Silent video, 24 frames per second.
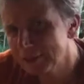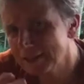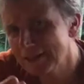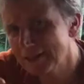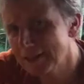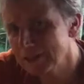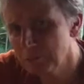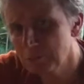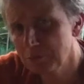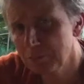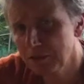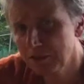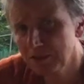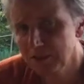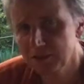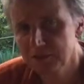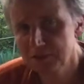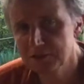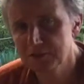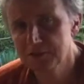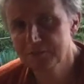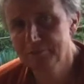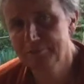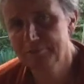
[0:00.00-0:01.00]
can play it.
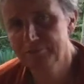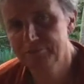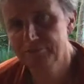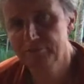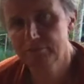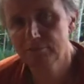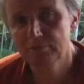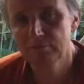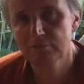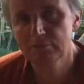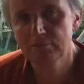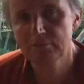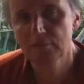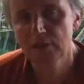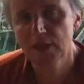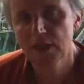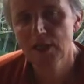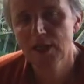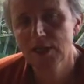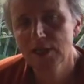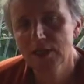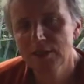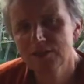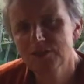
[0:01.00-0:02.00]

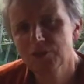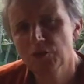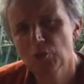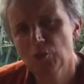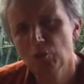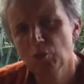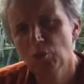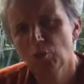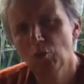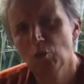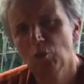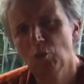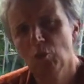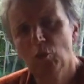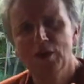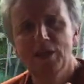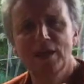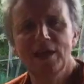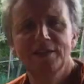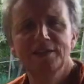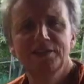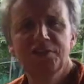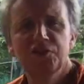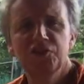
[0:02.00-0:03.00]
So what
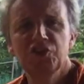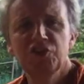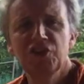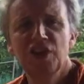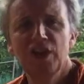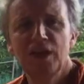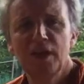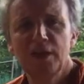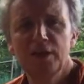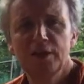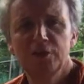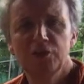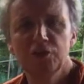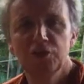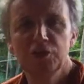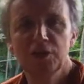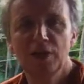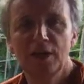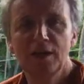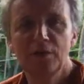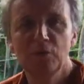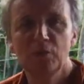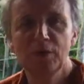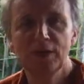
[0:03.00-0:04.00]
has changed?
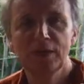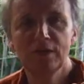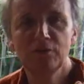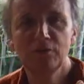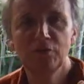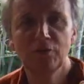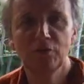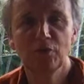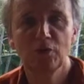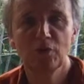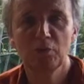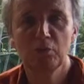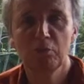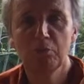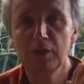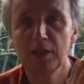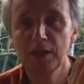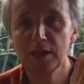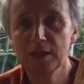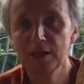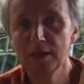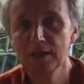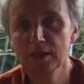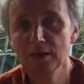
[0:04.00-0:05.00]
I went from
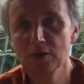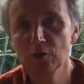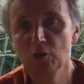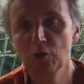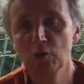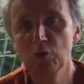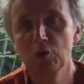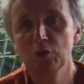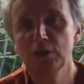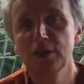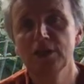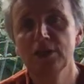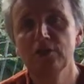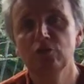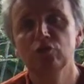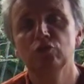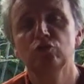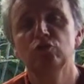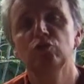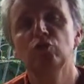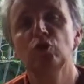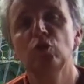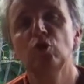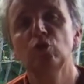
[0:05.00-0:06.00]
playing according to
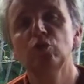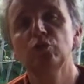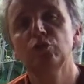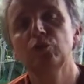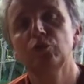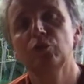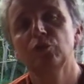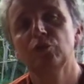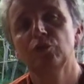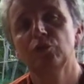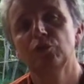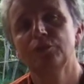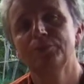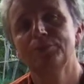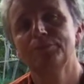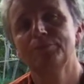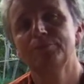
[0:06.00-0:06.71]
notes